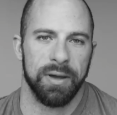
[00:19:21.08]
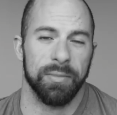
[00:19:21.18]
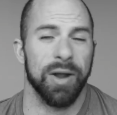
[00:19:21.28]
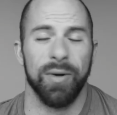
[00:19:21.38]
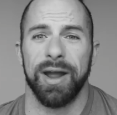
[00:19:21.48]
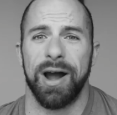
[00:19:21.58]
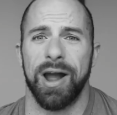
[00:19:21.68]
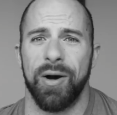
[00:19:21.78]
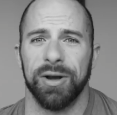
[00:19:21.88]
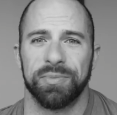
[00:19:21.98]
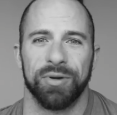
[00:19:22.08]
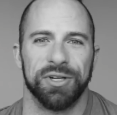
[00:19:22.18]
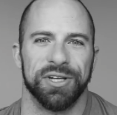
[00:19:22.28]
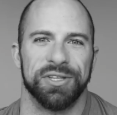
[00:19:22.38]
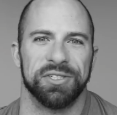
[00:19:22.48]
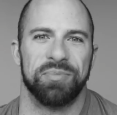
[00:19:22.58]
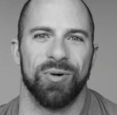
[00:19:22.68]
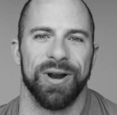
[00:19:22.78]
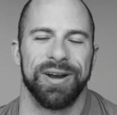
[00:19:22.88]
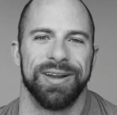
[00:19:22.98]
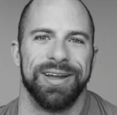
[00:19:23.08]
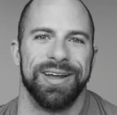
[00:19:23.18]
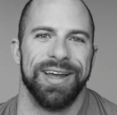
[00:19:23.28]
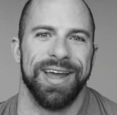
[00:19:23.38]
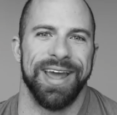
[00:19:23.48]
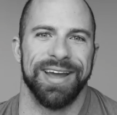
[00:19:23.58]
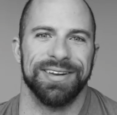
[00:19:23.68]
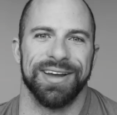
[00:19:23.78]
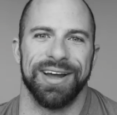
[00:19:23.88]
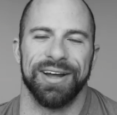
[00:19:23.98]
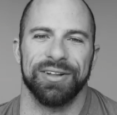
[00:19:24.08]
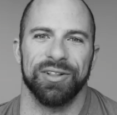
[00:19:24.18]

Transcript: But anyway, I always appreciate the support and uh,